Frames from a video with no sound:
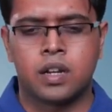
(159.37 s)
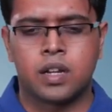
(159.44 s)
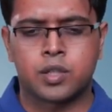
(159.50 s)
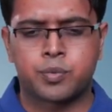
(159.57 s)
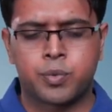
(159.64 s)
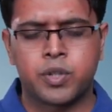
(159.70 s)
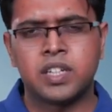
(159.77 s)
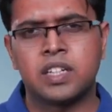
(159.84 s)
Now,
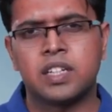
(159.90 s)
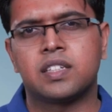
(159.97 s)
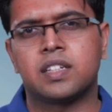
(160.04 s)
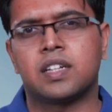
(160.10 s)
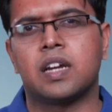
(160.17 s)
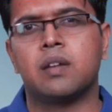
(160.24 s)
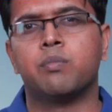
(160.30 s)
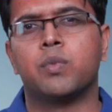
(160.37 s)
sprint is a
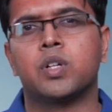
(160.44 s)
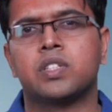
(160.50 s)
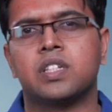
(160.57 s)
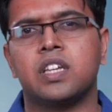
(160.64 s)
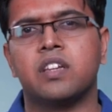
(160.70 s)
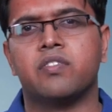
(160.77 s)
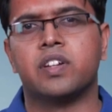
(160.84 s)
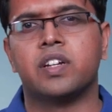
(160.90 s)

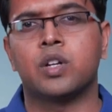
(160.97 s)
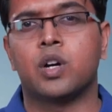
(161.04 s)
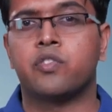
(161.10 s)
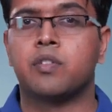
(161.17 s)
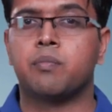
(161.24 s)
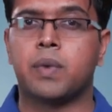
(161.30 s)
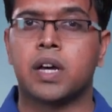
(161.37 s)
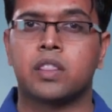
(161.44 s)
time-boxed event
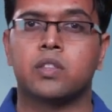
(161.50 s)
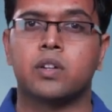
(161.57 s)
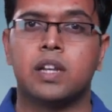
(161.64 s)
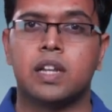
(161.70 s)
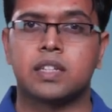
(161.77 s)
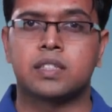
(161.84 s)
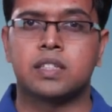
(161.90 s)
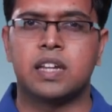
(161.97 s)
of a month or
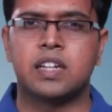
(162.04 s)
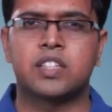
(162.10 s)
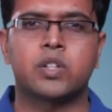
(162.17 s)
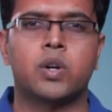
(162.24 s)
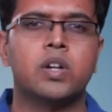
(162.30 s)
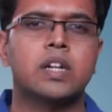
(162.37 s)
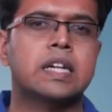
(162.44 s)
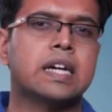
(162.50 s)
less, and it's
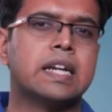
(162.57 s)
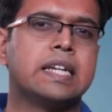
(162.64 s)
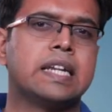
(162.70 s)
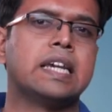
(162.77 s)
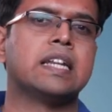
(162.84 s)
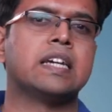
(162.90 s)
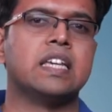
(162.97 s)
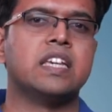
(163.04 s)
called a
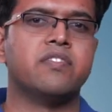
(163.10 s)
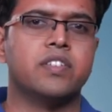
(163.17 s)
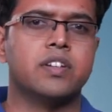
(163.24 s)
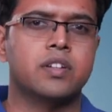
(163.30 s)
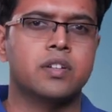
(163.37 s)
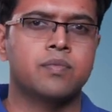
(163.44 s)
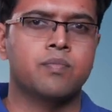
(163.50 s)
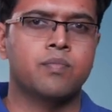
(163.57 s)
container
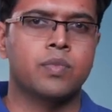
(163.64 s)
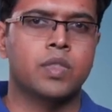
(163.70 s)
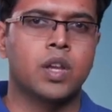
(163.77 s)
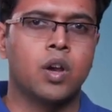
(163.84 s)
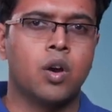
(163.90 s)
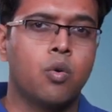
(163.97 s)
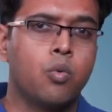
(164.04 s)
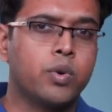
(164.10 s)
event.
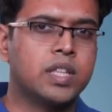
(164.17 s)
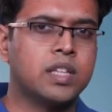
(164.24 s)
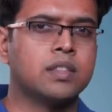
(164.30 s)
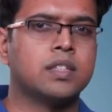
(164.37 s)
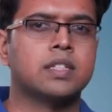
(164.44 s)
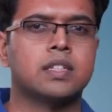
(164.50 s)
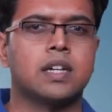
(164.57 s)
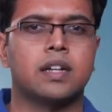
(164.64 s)

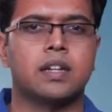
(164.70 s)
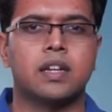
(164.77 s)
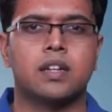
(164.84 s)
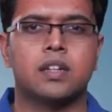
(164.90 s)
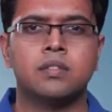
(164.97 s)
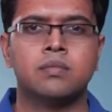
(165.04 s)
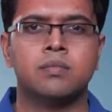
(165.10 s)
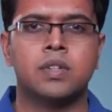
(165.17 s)
Within this
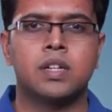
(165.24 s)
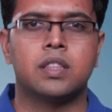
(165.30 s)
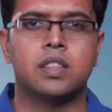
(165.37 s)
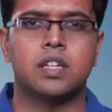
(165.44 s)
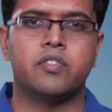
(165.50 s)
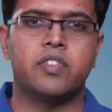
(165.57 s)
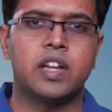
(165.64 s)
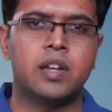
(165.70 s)
container,
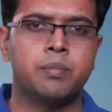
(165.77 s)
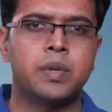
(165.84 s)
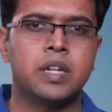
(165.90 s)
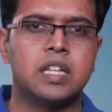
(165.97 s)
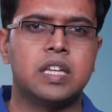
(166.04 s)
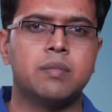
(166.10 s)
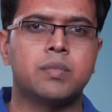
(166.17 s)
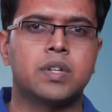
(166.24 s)
the
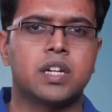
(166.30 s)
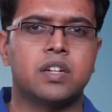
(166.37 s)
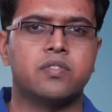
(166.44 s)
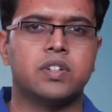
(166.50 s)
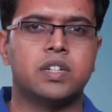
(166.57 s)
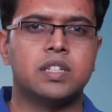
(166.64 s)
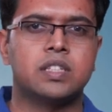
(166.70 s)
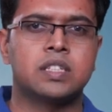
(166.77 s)
development team
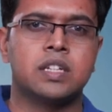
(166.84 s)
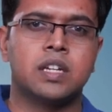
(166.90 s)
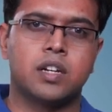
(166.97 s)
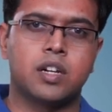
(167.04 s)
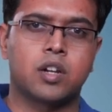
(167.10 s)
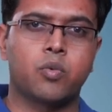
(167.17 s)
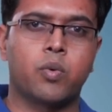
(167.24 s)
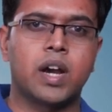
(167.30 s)
converts
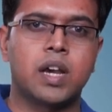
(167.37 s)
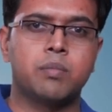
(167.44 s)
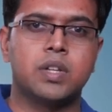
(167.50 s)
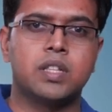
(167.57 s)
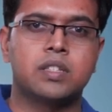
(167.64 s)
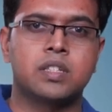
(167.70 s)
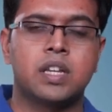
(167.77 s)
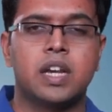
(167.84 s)

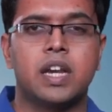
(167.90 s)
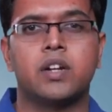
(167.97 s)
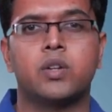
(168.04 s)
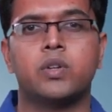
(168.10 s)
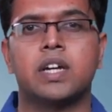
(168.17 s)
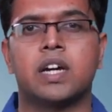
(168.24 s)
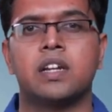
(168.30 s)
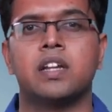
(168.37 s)
requirements
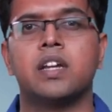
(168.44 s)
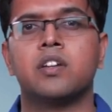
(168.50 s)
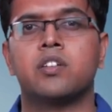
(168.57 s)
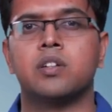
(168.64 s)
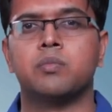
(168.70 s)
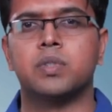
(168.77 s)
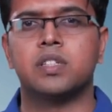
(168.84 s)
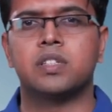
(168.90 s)
into done
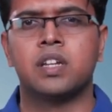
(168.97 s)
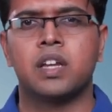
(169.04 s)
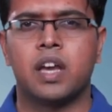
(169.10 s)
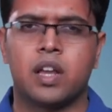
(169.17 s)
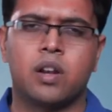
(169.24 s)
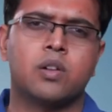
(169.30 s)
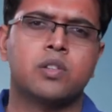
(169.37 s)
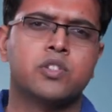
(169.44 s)
increments
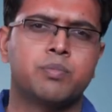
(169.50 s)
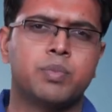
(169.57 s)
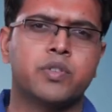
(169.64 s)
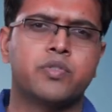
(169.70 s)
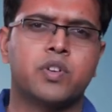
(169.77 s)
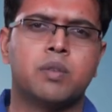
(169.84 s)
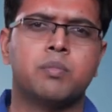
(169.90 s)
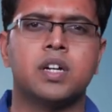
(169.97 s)
and also
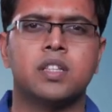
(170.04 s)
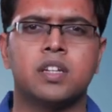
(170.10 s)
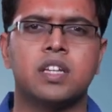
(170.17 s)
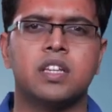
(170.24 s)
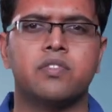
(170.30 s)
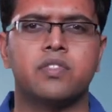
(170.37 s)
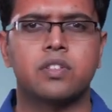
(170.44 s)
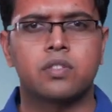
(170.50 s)
perform other
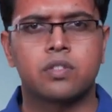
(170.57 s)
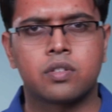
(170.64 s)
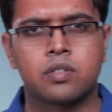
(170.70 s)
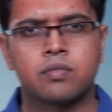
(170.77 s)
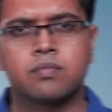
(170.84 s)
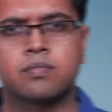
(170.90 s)
events.